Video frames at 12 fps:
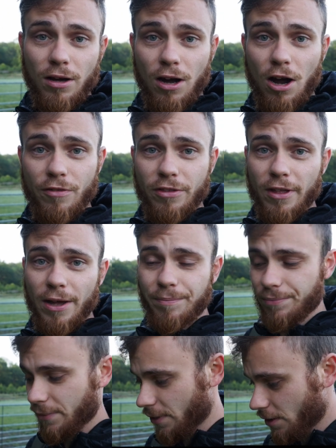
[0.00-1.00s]
after that.
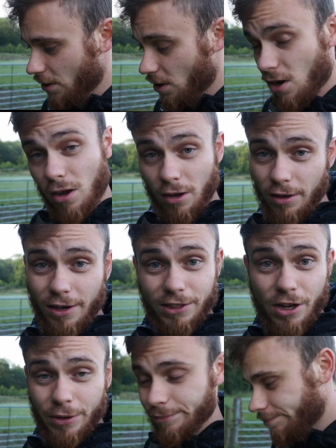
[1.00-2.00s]
Let's go.